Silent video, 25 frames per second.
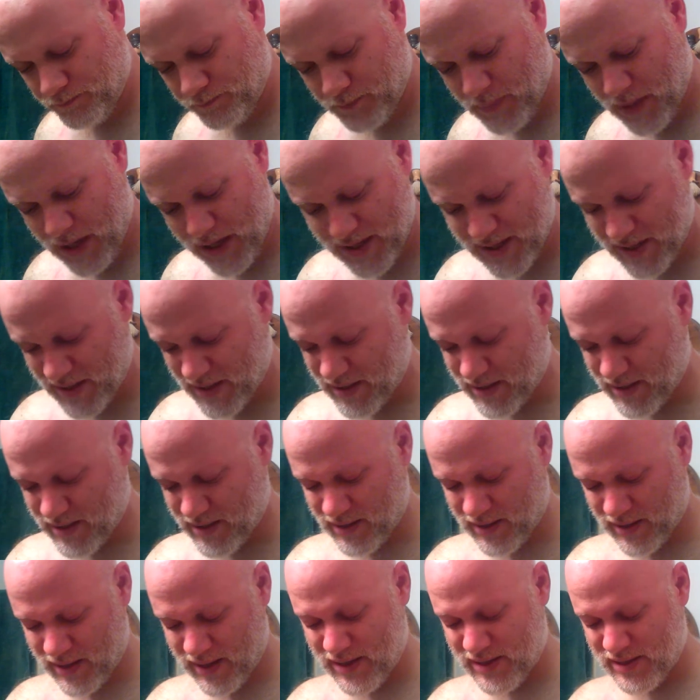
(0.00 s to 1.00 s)
But it's
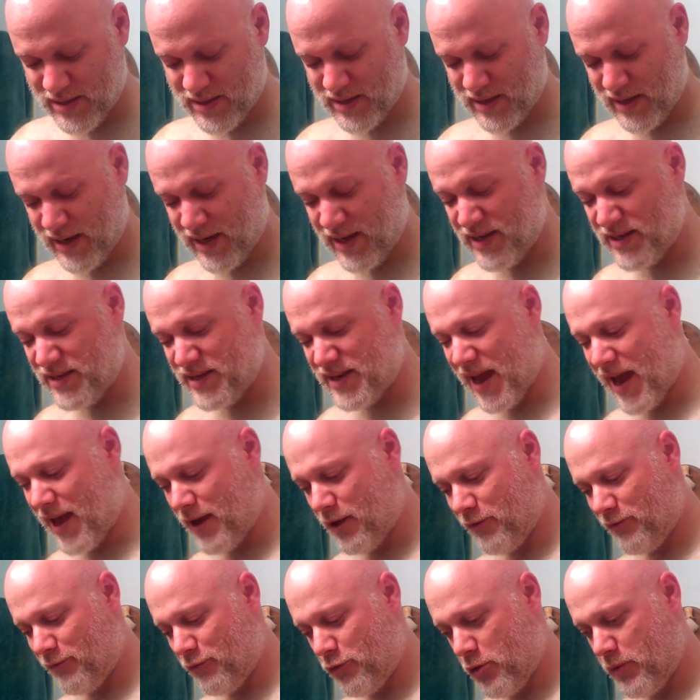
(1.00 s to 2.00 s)
his
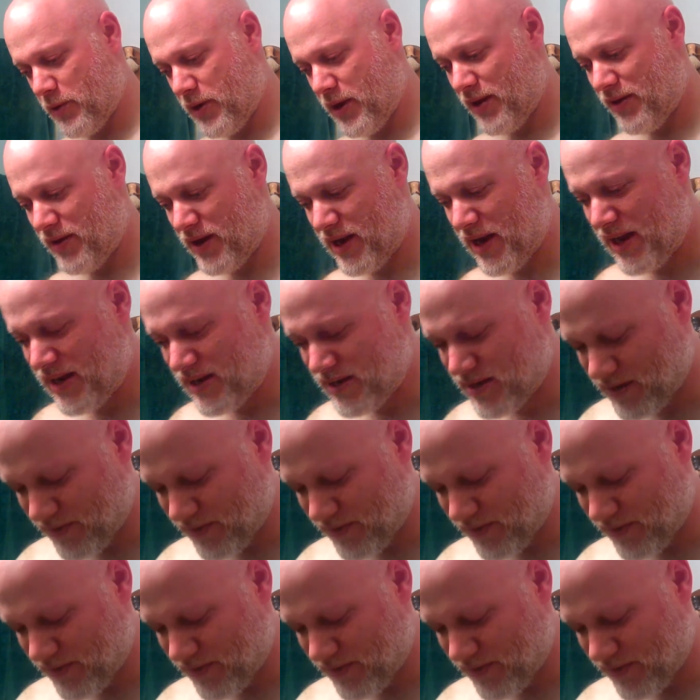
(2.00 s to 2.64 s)
tallow formula that he's